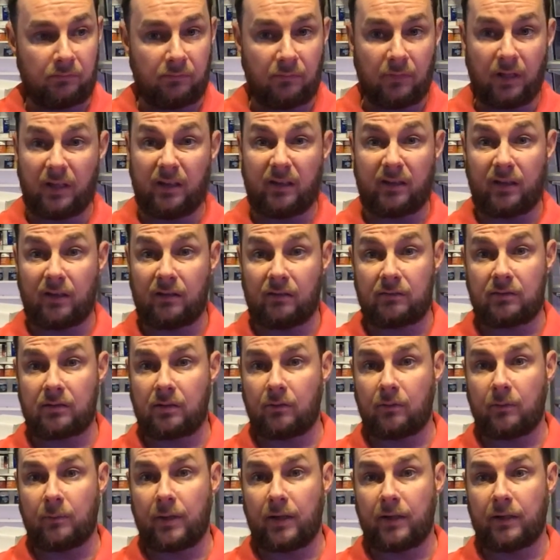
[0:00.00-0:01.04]
anything else
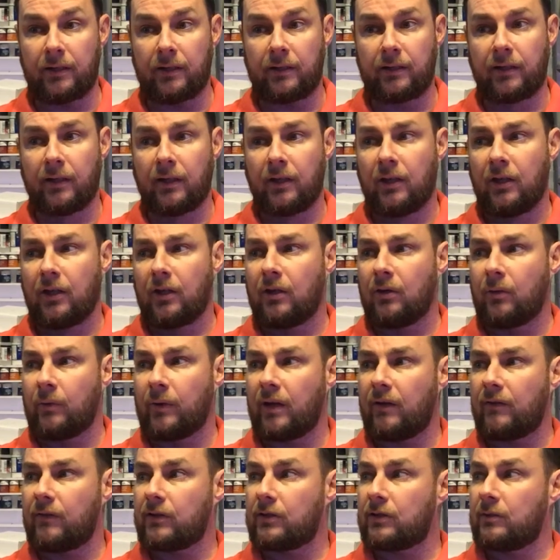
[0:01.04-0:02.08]
that we might need.
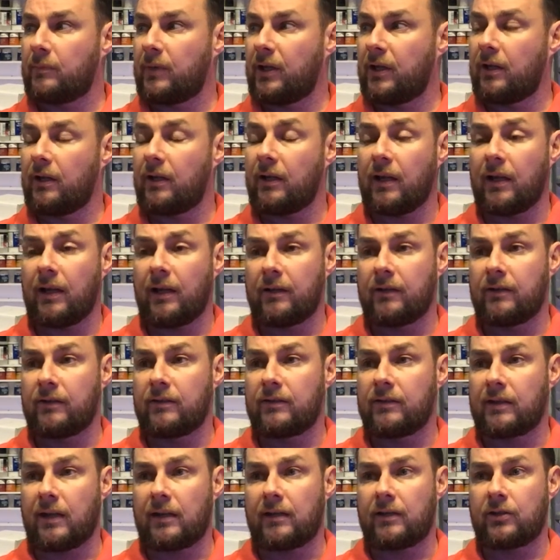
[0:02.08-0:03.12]
It's me
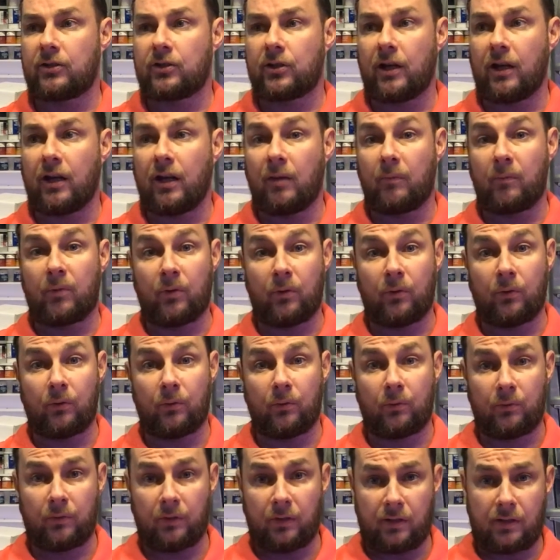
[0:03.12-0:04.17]
and Andy Sharp,
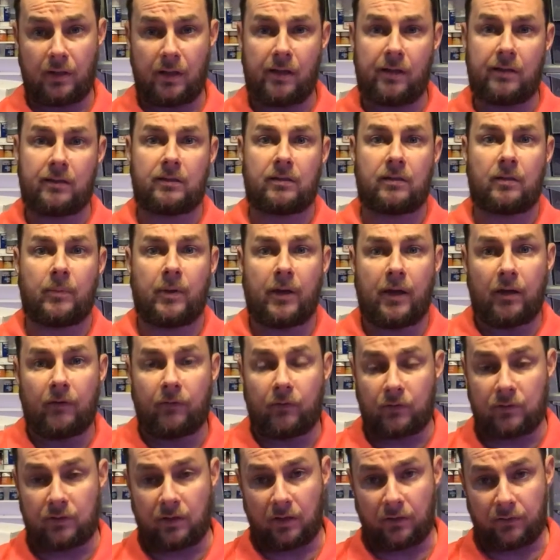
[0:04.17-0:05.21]
it's the pair of
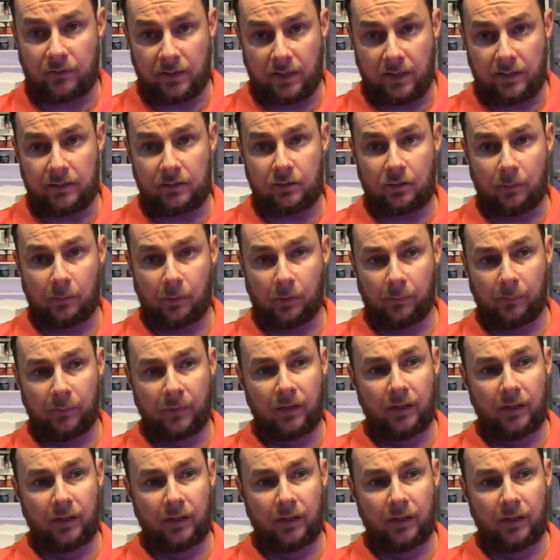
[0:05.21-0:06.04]
us that have set this club up.